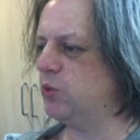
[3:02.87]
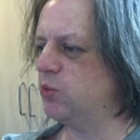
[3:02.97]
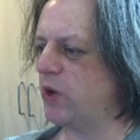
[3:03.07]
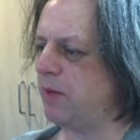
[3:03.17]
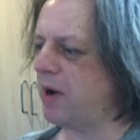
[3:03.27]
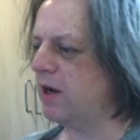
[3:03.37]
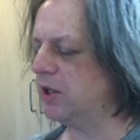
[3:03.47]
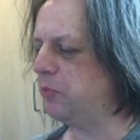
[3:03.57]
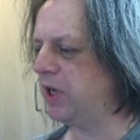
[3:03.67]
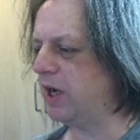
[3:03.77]
way back
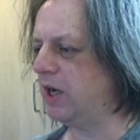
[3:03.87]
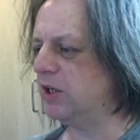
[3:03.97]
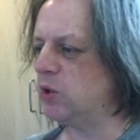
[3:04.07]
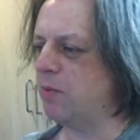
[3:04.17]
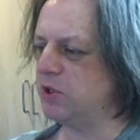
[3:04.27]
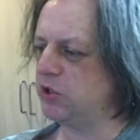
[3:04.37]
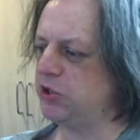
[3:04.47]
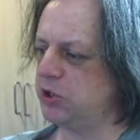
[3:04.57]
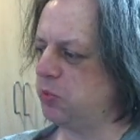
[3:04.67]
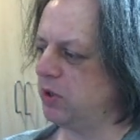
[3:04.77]
at the beginning, so I must have
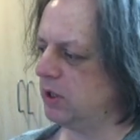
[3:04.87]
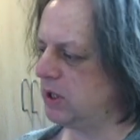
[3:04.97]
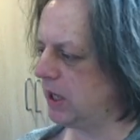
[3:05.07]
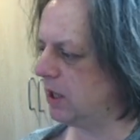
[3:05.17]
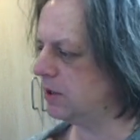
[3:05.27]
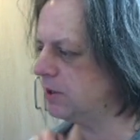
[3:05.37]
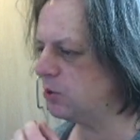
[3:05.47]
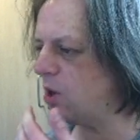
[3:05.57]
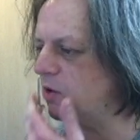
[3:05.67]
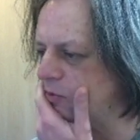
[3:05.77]
just put the thing into the
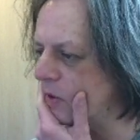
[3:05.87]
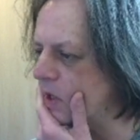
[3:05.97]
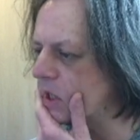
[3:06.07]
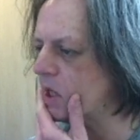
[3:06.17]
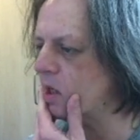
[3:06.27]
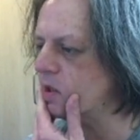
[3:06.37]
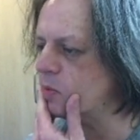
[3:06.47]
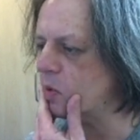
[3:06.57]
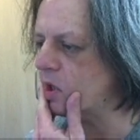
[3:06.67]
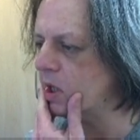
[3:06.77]
1200 XL at this
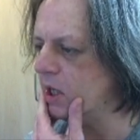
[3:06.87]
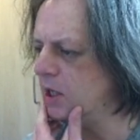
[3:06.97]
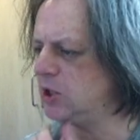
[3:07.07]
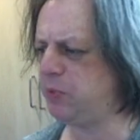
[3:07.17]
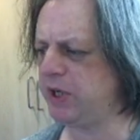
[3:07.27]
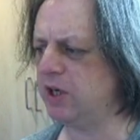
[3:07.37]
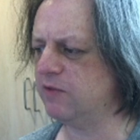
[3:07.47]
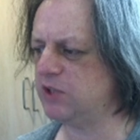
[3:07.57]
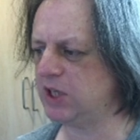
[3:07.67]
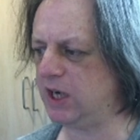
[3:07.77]
point. Speaking
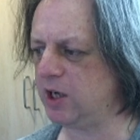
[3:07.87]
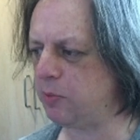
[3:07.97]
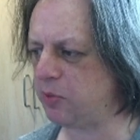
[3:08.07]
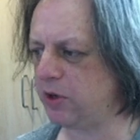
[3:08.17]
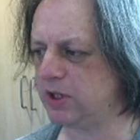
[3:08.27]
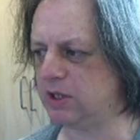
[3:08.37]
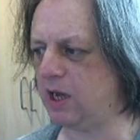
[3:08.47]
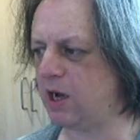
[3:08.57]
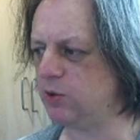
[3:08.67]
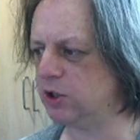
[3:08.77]
of salient points and
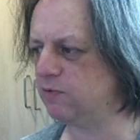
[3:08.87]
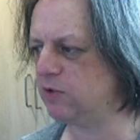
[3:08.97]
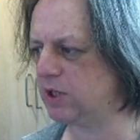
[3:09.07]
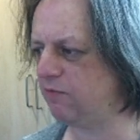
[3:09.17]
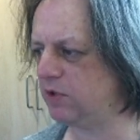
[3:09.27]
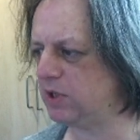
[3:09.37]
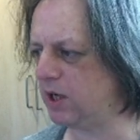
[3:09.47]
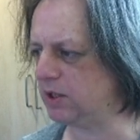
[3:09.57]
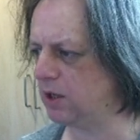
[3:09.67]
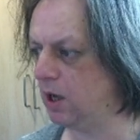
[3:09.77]
how stuff is
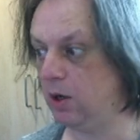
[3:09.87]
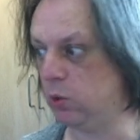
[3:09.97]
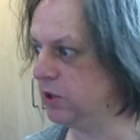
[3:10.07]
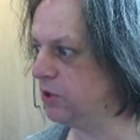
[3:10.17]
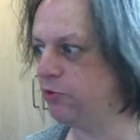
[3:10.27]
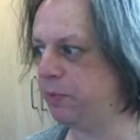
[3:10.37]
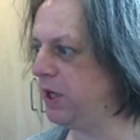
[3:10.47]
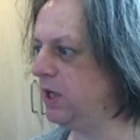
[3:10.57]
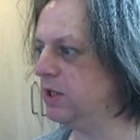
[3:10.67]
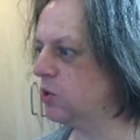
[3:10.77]
advertised, was the
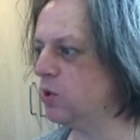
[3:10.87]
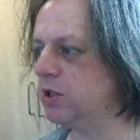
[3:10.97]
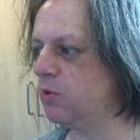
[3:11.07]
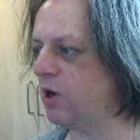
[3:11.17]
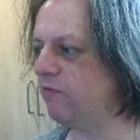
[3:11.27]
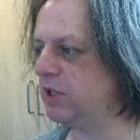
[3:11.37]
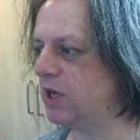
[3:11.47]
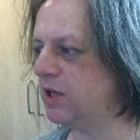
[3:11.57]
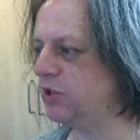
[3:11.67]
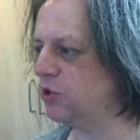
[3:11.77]
Rapidus also
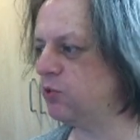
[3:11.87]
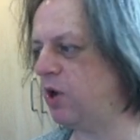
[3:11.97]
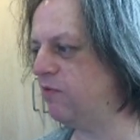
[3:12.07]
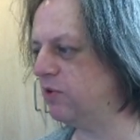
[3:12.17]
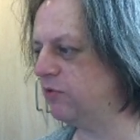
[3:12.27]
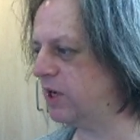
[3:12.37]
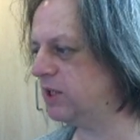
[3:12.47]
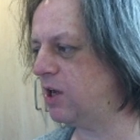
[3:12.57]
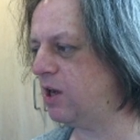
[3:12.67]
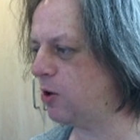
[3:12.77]
advertised at
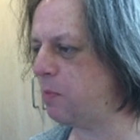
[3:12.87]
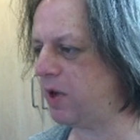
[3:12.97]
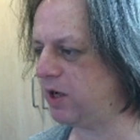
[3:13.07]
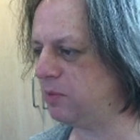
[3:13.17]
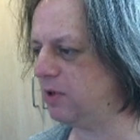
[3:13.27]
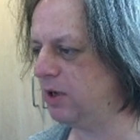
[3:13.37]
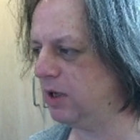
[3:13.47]
1200 XL compatible?